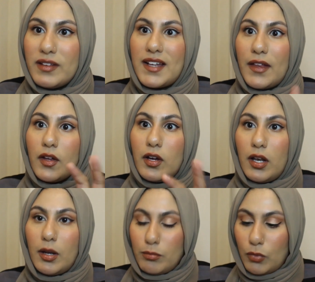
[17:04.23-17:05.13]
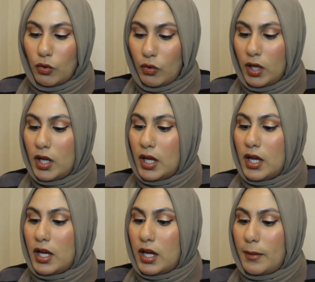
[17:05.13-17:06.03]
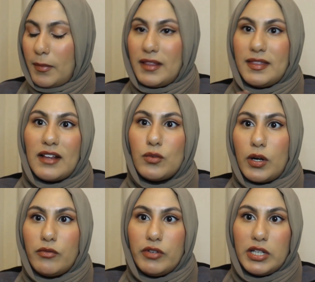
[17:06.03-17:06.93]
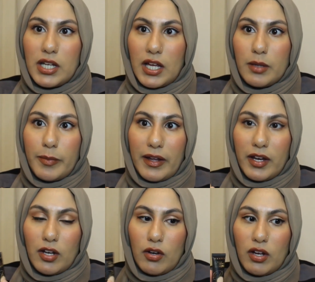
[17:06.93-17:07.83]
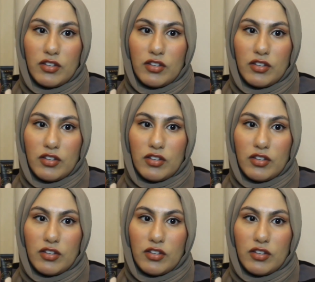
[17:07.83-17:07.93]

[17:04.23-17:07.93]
out the colour more. And that's what I really like about it a lot.